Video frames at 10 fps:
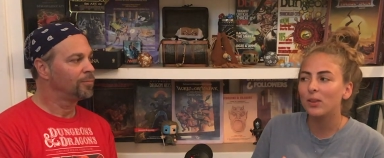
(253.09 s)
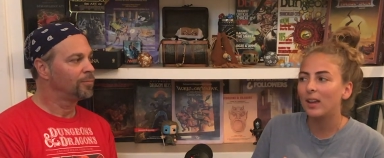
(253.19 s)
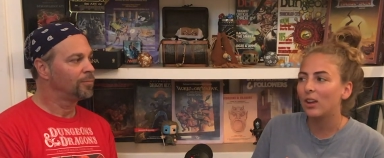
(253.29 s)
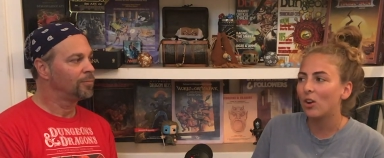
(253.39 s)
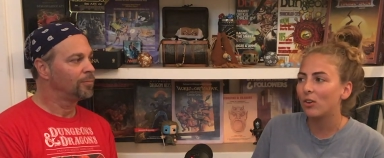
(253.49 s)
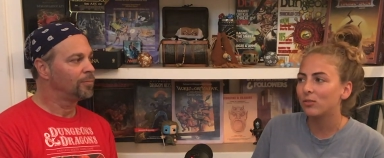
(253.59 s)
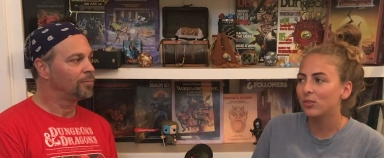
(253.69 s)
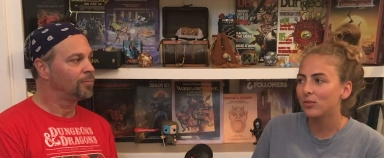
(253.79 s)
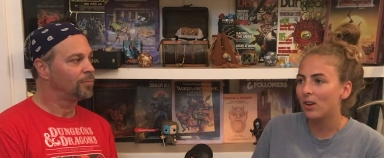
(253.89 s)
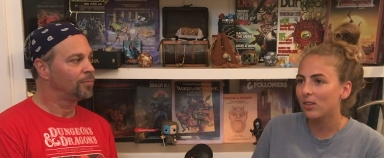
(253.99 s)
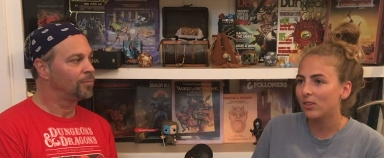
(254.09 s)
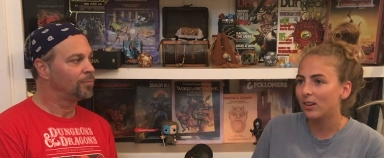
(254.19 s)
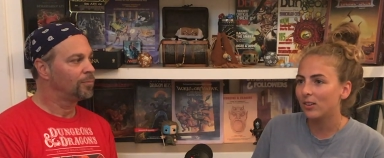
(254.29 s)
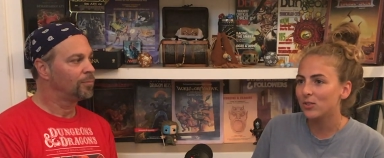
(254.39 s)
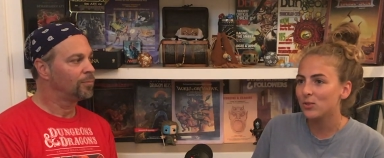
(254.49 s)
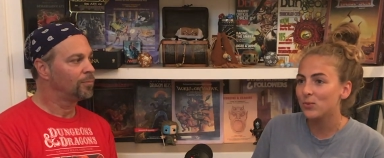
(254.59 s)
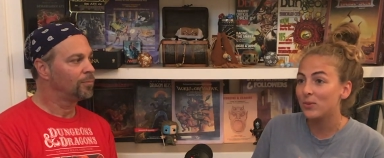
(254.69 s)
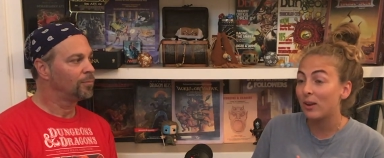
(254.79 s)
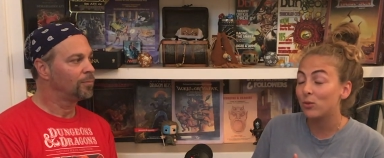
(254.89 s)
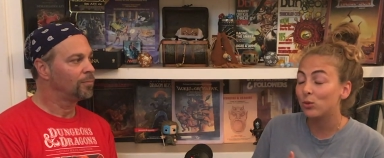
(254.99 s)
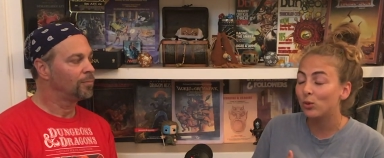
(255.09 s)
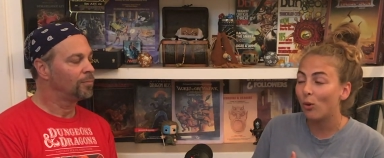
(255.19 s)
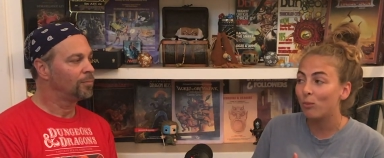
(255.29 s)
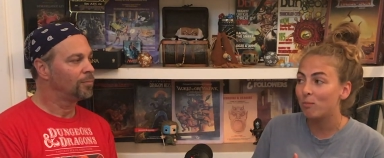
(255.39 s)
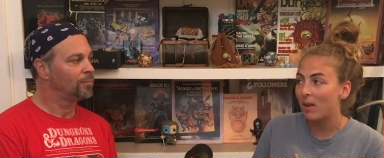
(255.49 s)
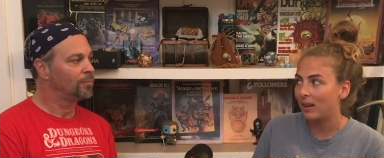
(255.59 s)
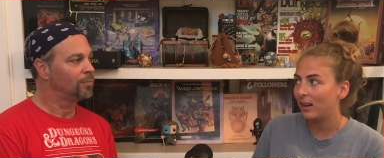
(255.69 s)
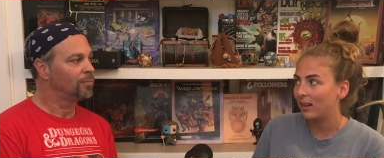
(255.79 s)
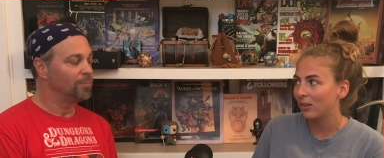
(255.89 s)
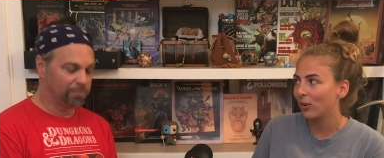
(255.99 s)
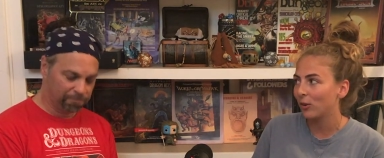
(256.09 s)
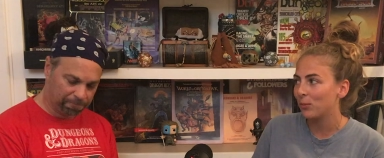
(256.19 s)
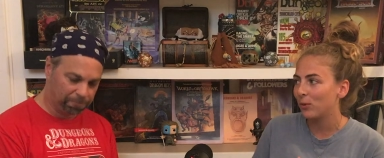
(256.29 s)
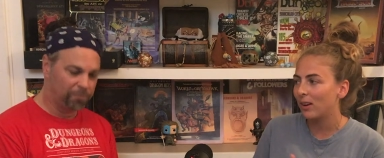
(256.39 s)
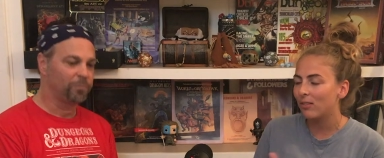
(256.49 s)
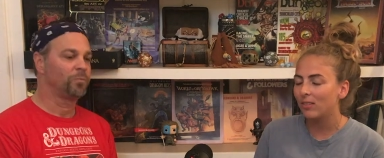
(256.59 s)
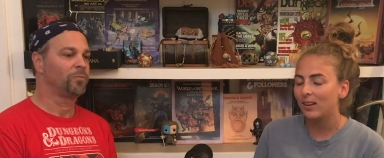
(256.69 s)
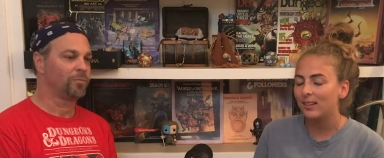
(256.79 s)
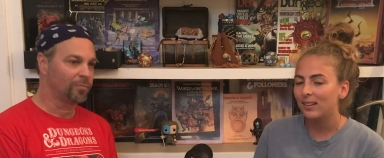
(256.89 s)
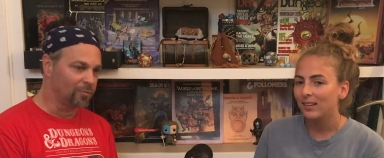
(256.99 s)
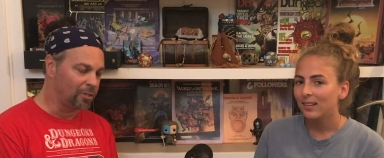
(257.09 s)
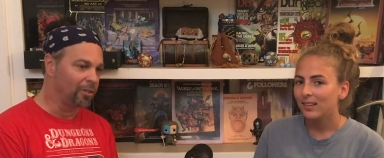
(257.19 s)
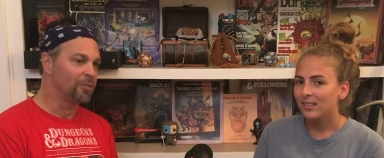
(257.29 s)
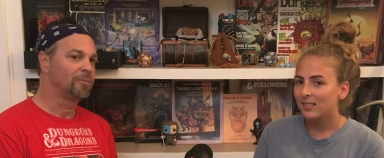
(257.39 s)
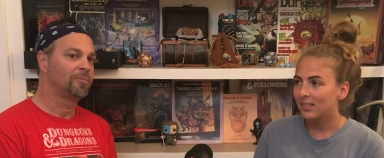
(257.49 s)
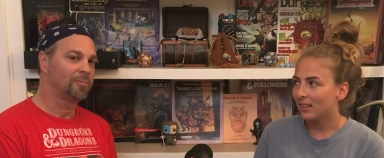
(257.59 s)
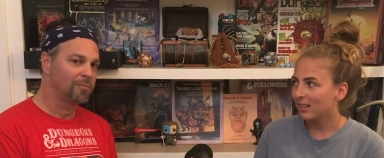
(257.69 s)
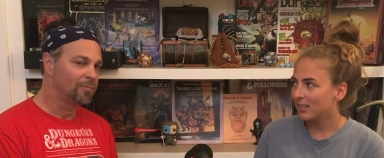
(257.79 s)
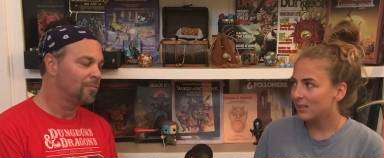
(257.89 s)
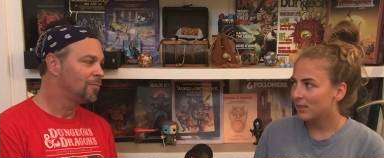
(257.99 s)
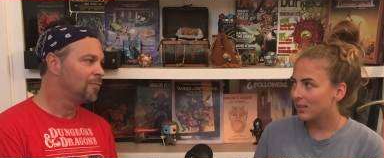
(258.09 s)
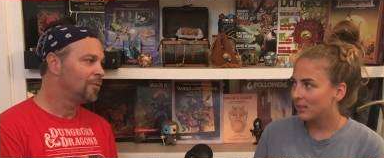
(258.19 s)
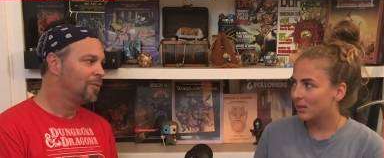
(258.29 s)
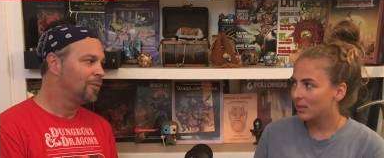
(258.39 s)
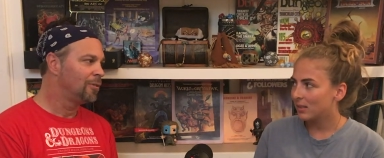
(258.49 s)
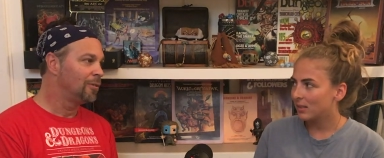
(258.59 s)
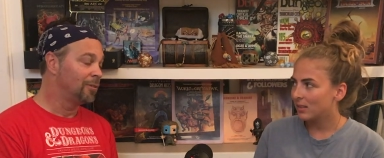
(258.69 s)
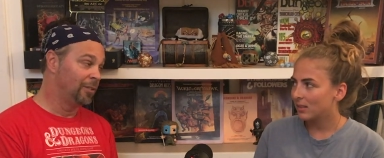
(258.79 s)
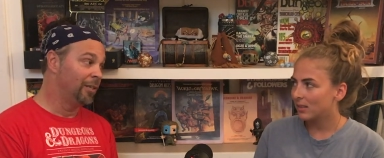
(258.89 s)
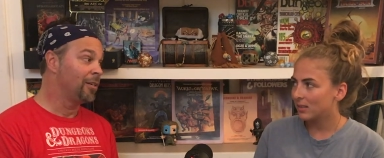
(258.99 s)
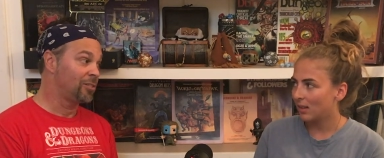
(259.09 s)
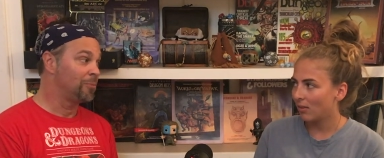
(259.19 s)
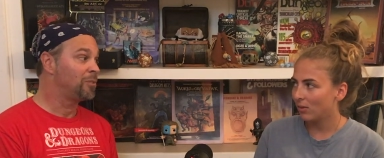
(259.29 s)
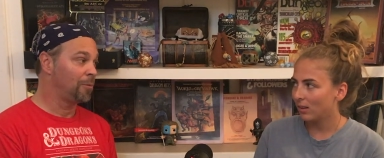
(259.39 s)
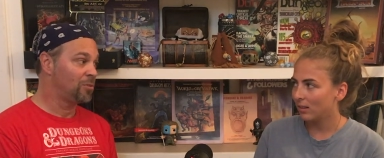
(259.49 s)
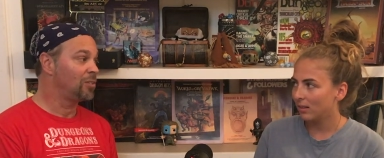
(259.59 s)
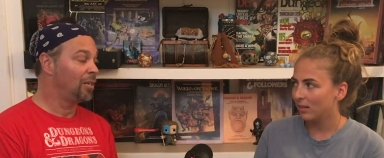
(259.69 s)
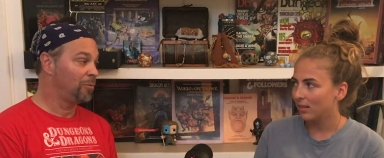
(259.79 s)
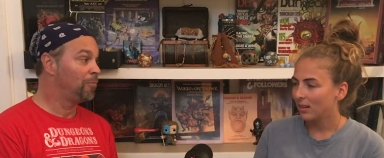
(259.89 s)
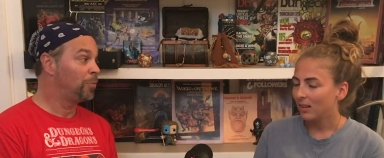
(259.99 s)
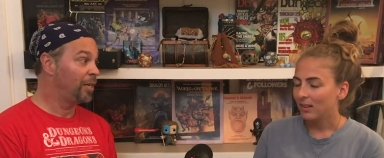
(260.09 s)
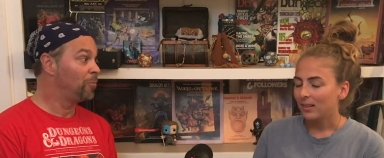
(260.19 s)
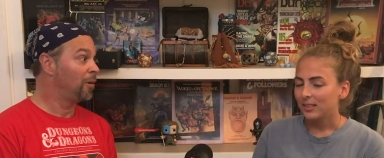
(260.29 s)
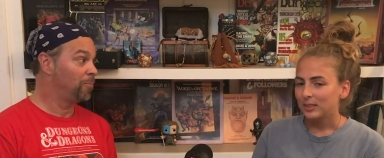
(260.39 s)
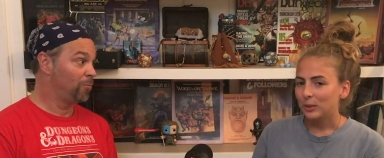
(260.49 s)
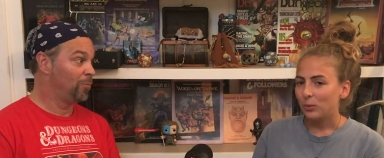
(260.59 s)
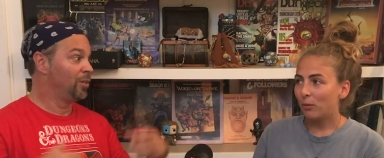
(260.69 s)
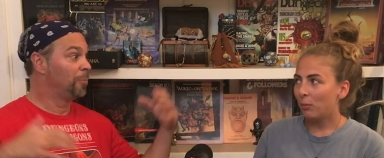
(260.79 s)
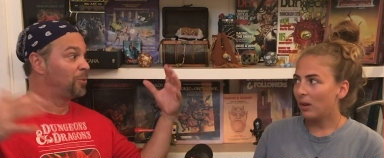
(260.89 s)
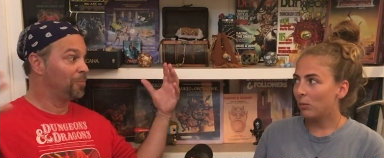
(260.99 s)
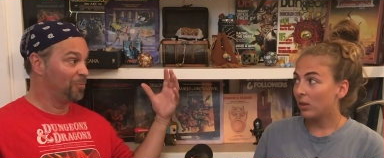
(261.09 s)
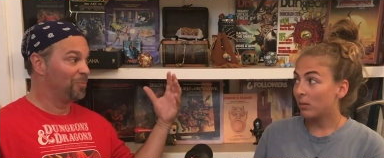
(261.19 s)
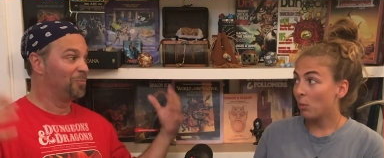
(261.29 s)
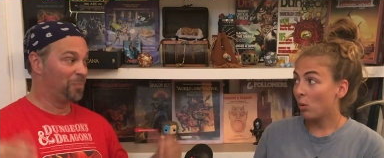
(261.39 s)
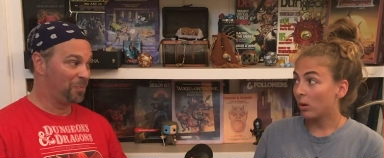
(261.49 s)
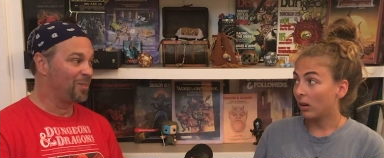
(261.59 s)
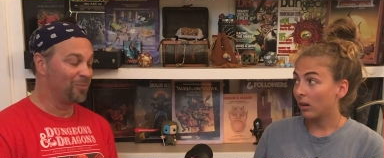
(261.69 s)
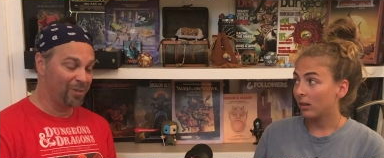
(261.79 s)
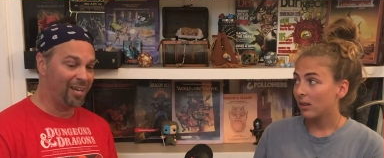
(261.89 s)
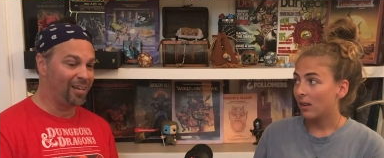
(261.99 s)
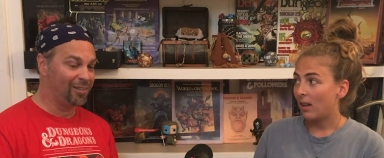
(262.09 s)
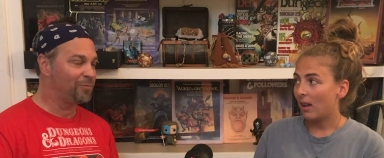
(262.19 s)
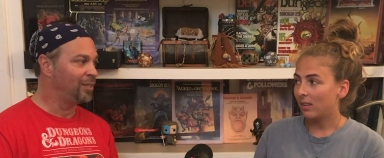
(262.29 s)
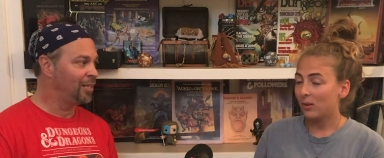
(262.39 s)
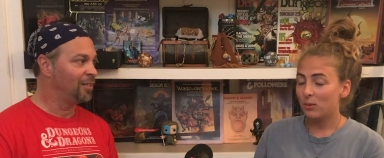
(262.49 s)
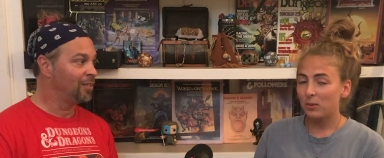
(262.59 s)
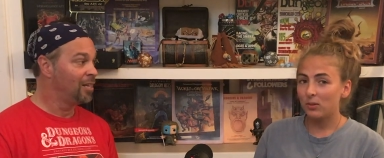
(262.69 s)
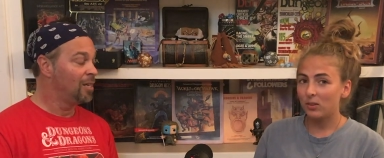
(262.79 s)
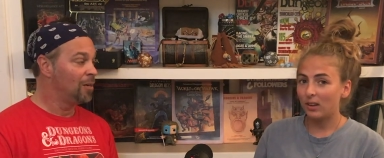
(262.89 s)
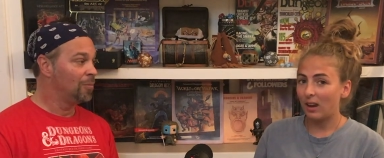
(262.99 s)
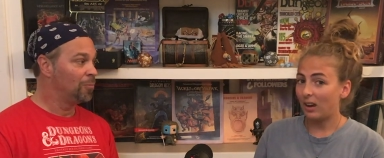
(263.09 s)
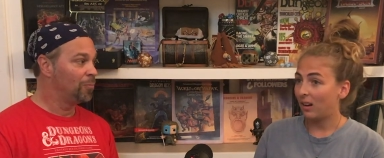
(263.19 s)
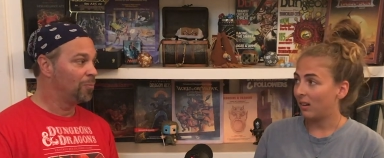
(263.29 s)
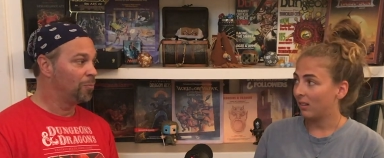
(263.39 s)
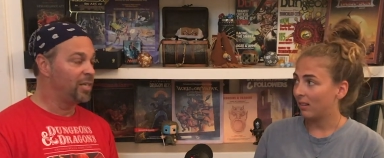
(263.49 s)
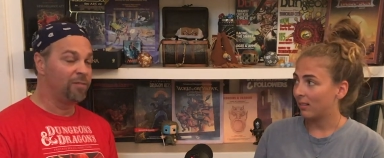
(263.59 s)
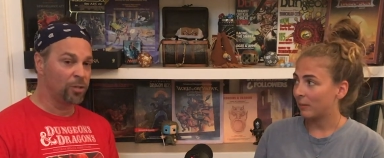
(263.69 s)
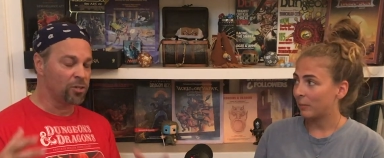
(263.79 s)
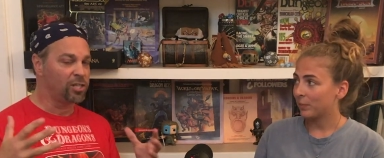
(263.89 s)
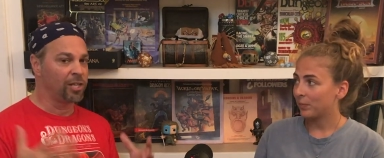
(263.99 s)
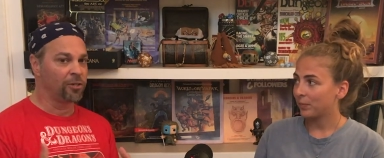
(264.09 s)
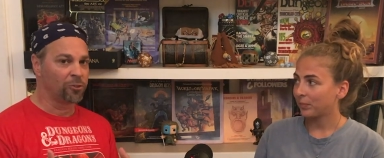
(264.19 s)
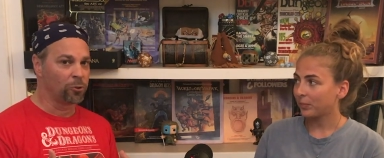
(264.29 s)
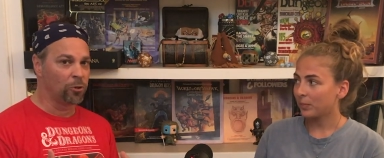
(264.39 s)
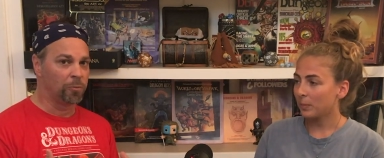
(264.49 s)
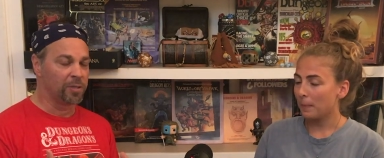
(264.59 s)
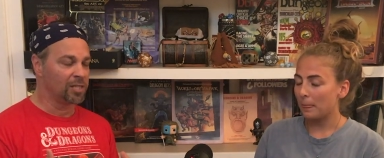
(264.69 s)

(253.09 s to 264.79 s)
Speaker 1: playing off of other characters when we have so many in our group. We have like okay. six.
Speaker 2: Yeah, seven? sometimes. Yeah, we've played. we've played to,
Speaker 1: with more. We
Speaker 2: have, and then we played
Speaker 1: with like eight.
Speaker 2: But even our standard group is